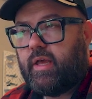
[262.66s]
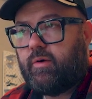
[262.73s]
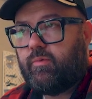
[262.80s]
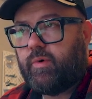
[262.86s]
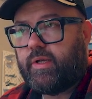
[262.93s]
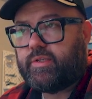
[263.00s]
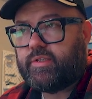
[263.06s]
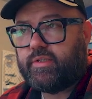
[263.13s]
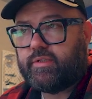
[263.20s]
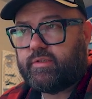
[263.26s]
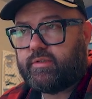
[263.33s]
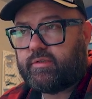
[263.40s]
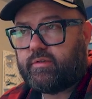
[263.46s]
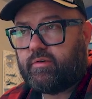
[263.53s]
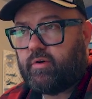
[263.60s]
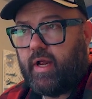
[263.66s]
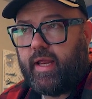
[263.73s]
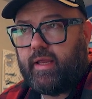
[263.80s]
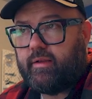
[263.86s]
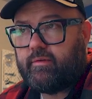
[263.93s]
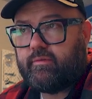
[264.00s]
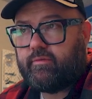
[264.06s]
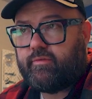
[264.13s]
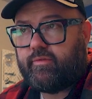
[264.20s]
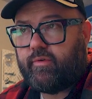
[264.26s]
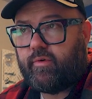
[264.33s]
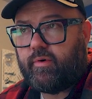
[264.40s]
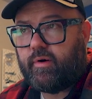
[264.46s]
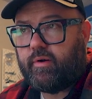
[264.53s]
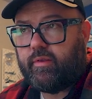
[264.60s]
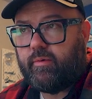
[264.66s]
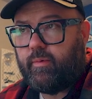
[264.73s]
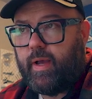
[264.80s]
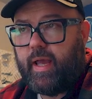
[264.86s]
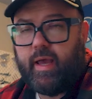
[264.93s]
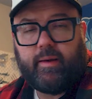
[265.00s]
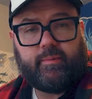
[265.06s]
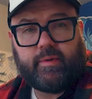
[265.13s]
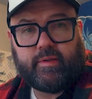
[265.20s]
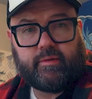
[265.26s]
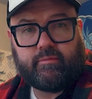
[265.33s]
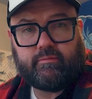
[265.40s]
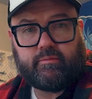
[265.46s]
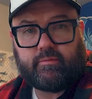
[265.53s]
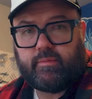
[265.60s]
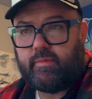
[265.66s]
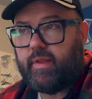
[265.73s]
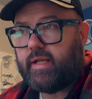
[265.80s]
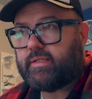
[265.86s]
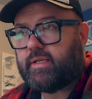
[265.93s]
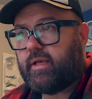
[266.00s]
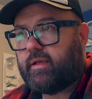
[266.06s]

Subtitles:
which is great for the web, and that's how